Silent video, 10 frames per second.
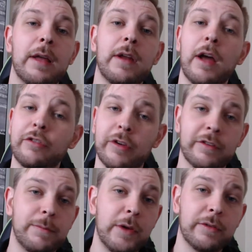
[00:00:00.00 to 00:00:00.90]
Not
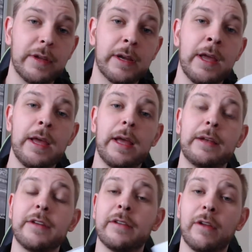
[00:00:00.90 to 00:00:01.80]
just music,
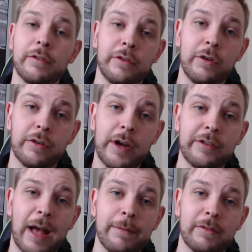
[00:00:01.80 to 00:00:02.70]
it does also do a great
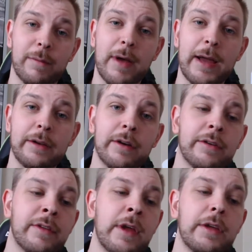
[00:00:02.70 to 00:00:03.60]
job of
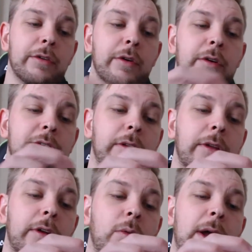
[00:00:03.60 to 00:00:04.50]
reminders. You'll notice a
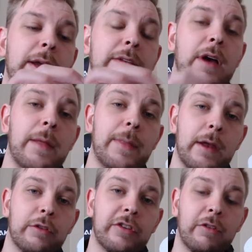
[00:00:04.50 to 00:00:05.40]
little white dot
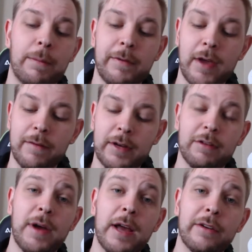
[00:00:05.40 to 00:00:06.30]
that'll show up if you have any
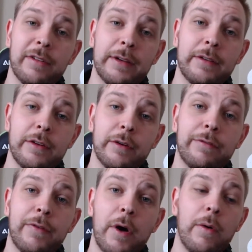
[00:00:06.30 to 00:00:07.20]
reminders linked in your
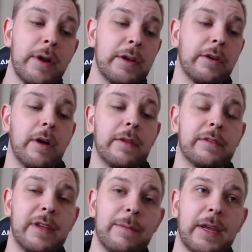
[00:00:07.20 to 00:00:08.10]
phone and you're on the
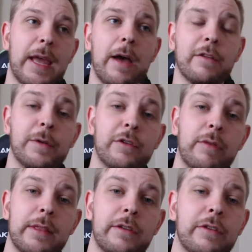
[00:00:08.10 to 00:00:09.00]
same accounts
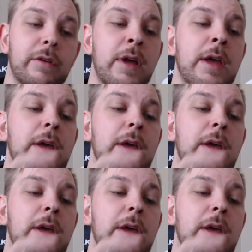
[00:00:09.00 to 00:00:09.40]
between the two.